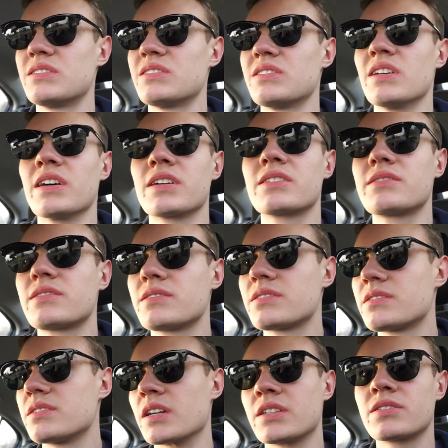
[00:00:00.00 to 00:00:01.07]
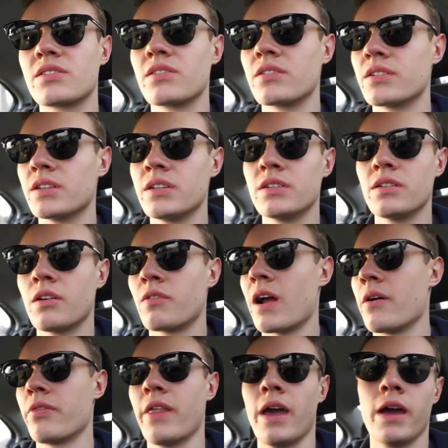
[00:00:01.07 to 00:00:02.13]
6, 6.30,
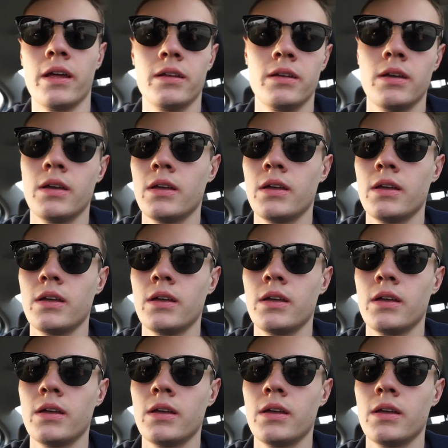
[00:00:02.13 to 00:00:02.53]
around that.